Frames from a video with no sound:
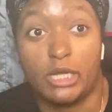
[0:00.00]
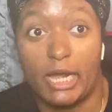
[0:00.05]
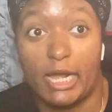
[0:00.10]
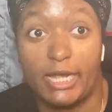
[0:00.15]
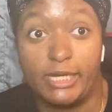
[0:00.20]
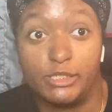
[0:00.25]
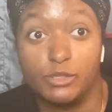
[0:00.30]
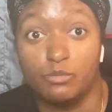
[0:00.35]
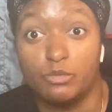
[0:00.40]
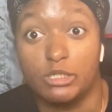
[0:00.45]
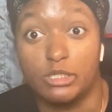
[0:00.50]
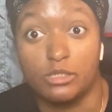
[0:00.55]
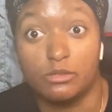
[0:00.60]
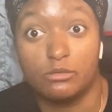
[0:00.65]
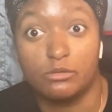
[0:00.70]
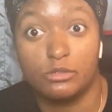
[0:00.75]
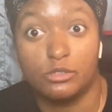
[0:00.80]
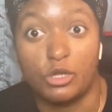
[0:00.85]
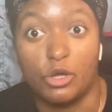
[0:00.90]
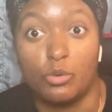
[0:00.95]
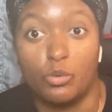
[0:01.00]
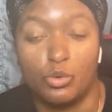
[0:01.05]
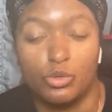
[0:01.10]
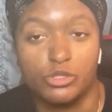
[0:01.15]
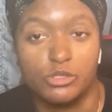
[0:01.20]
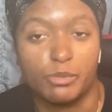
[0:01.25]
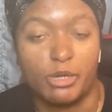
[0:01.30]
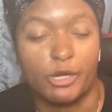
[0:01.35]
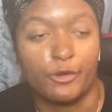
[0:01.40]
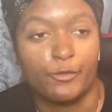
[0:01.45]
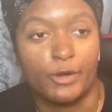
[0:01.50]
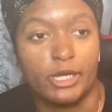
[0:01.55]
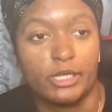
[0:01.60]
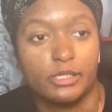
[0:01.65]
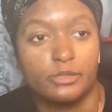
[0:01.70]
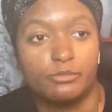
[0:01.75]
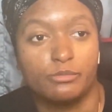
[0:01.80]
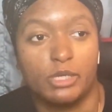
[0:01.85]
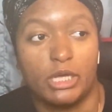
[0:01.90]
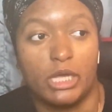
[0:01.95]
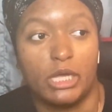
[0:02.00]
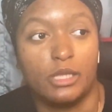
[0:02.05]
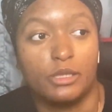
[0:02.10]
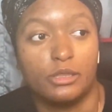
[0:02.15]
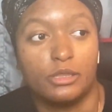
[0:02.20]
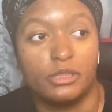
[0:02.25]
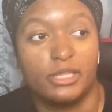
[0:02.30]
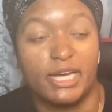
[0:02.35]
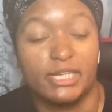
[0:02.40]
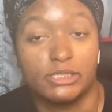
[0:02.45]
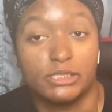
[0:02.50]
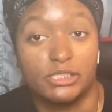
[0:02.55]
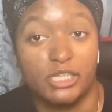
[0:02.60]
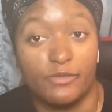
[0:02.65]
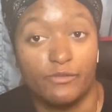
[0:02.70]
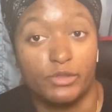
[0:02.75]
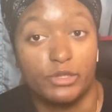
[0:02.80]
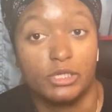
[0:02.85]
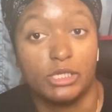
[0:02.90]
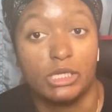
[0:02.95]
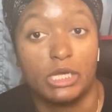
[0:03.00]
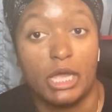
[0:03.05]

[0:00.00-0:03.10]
I actually want to go horseback riding, and that's definitely